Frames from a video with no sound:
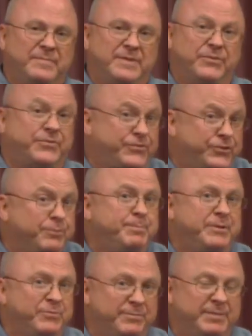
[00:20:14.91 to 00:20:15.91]

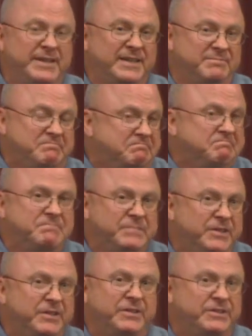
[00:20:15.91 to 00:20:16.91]
Stupid would be a
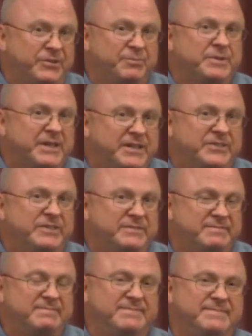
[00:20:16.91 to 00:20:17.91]
good interpretation.